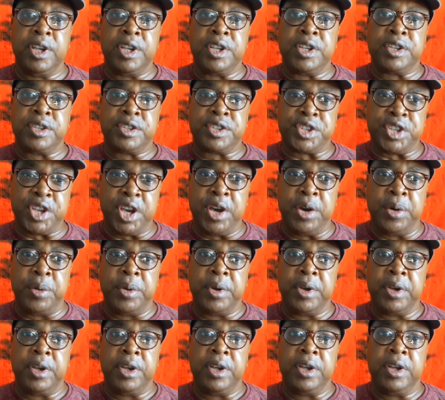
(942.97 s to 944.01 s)
So
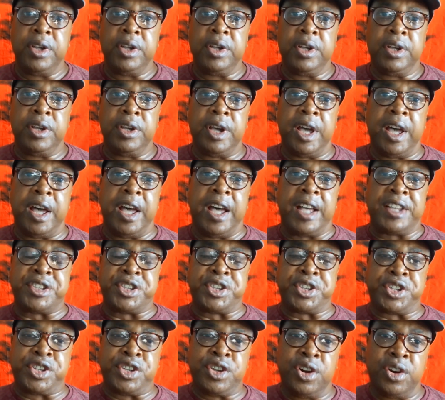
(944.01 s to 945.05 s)
it has to
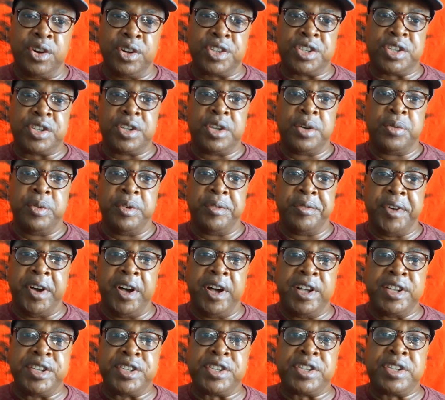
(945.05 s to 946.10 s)
start with
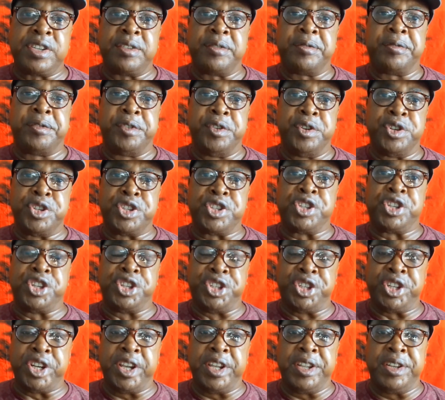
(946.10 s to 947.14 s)
us first to
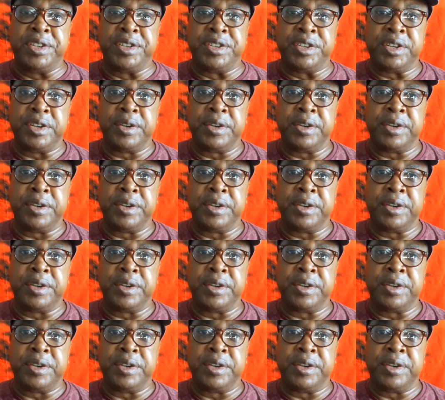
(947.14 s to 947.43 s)
change.